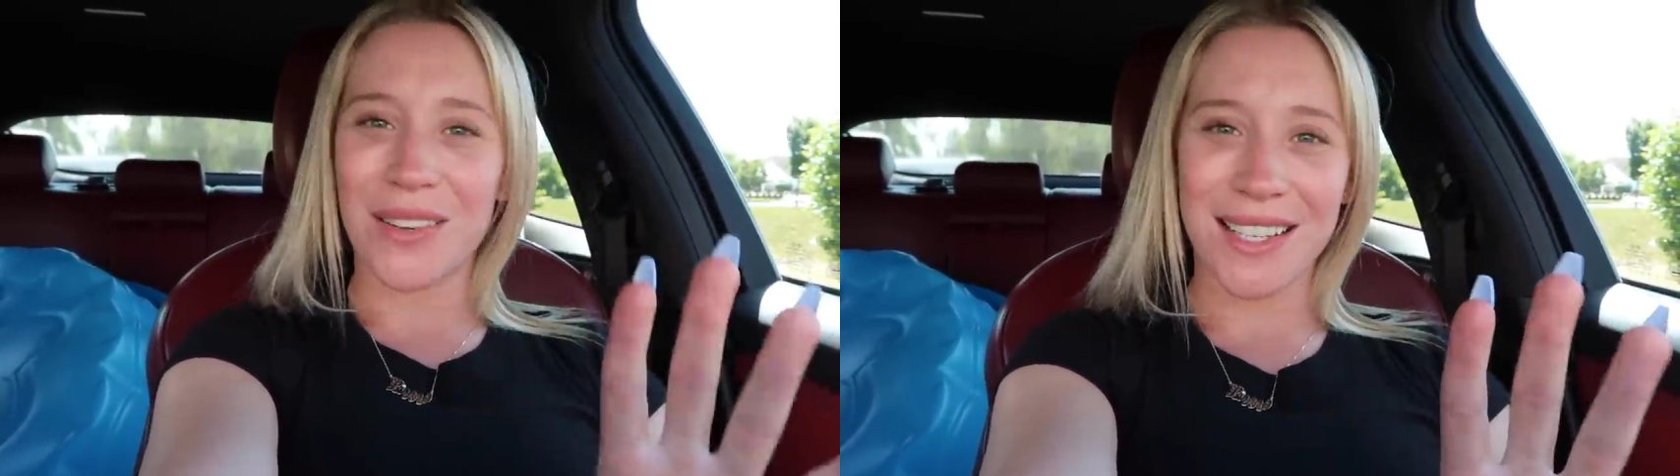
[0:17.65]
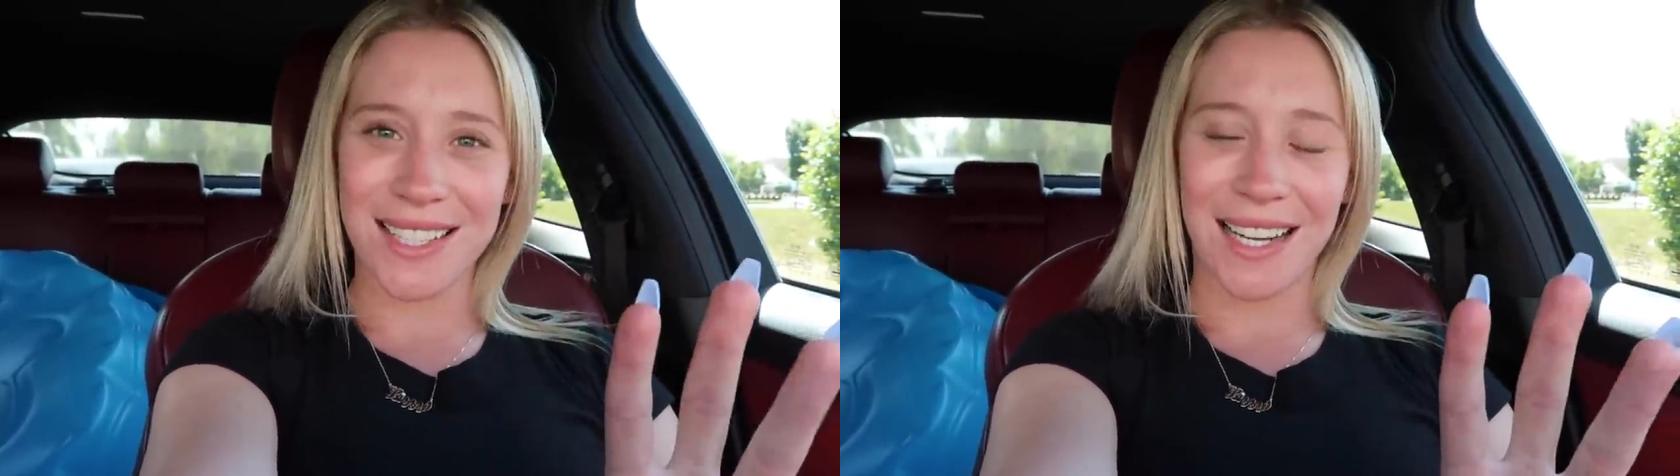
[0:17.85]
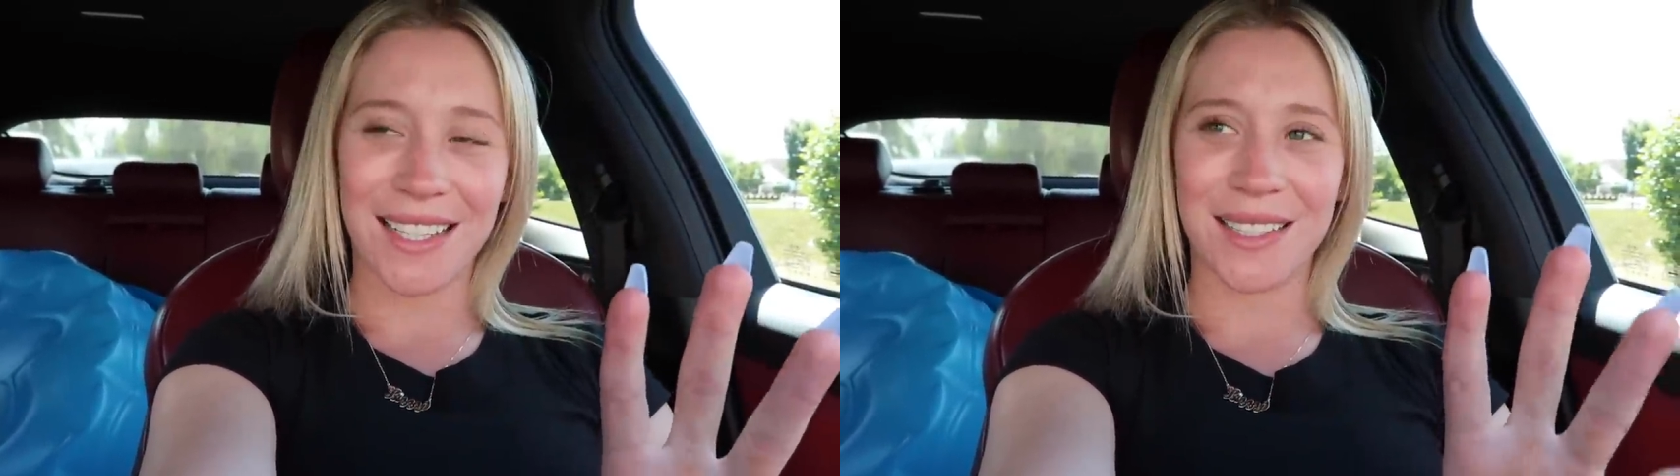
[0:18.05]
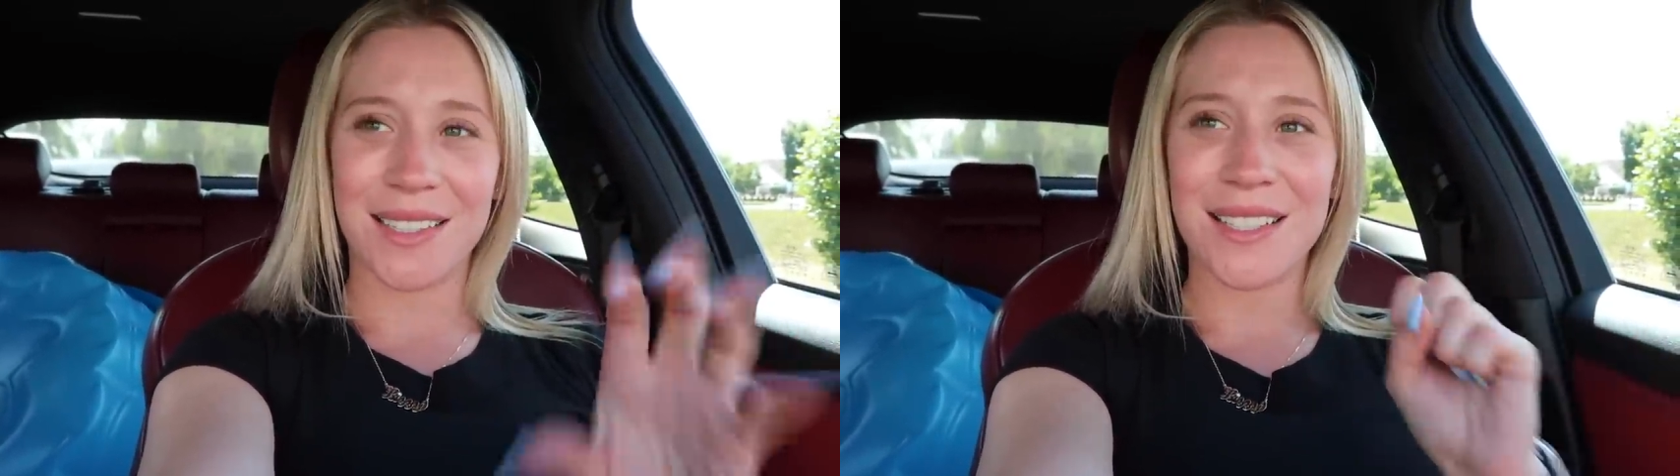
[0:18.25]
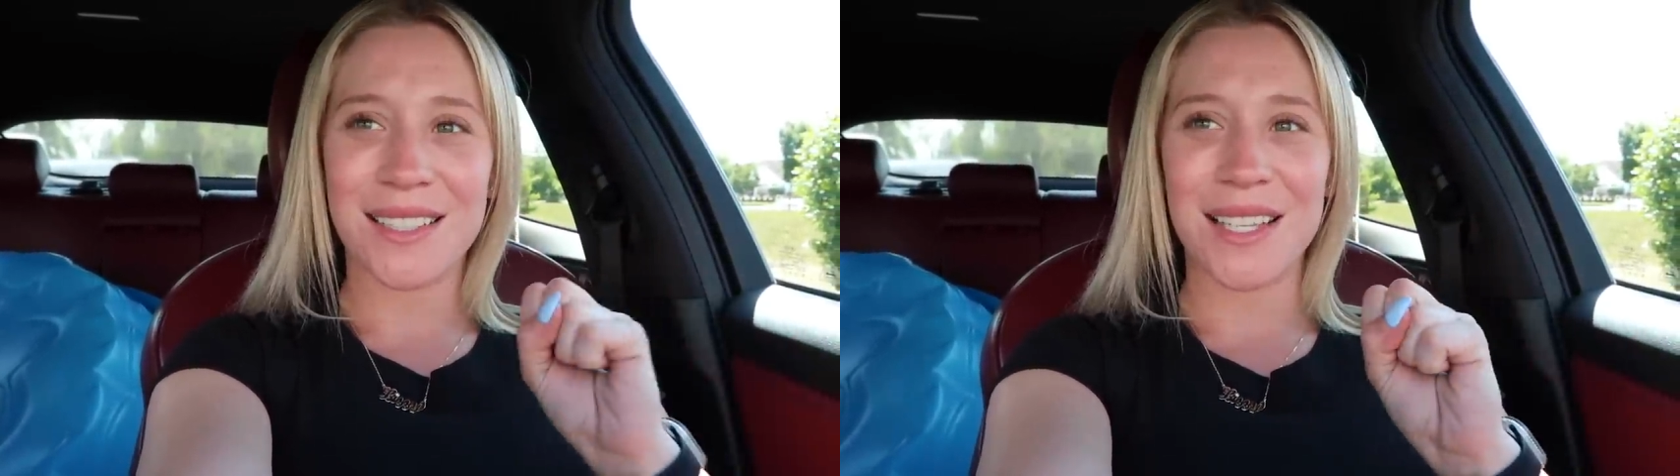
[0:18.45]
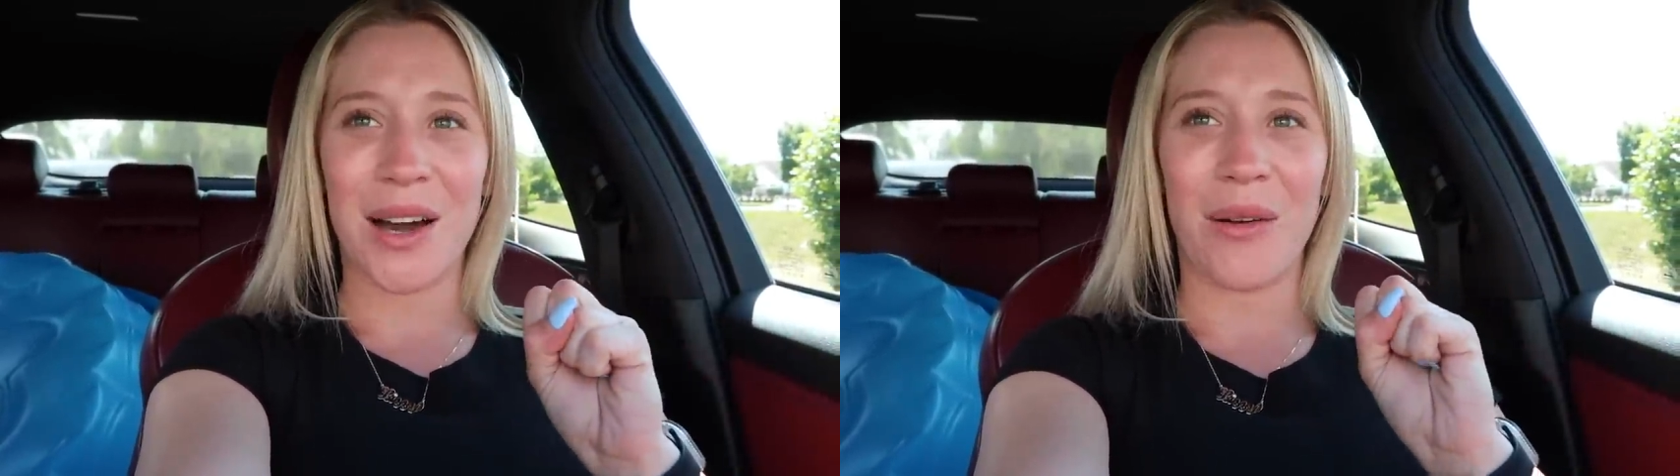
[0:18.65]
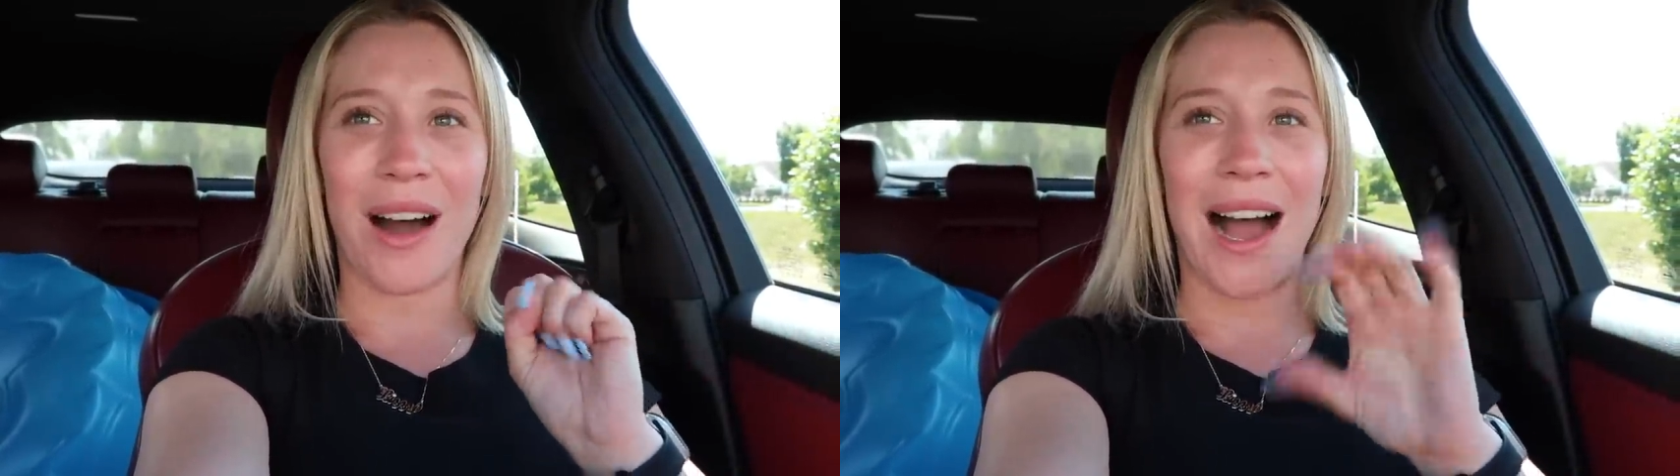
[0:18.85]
excited. So